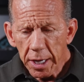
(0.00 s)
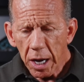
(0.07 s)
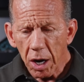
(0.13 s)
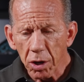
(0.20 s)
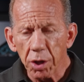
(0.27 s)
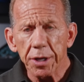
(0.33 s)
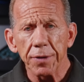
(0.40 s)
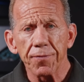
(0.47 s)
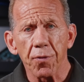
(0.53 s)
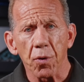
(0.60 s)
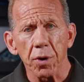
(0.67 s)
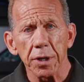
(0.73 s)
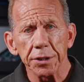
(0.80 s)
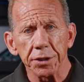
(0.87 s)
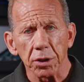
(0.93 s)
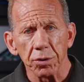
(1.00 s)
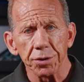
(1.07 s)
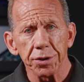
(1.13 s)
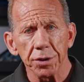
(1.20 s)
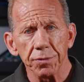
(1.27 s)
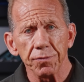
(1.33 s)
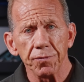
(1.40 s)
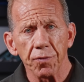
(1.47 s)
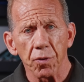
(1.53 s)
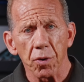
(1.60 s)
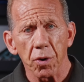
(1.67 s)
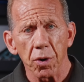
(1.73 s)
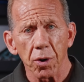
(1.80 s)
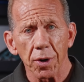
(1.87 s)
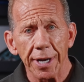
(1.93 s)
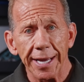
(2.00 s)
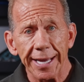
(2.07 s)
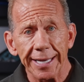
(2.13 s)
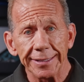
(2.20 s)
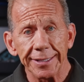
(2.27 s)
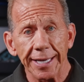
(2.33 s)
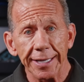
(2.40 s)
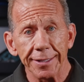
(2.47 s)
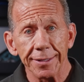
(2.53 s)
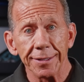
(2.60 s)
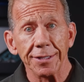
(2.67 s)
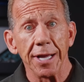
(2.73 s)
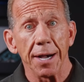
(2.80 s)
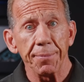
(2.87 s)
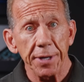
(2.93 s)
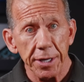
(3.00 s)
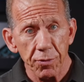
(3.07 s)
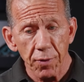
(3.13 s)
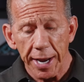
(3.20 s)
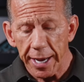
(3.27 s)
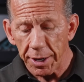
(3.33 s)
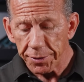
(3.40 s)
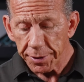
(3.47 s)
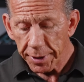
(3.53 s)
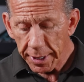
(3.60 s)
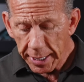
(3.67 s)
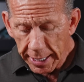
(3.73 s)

are looking for a solution for a, say, dummy round.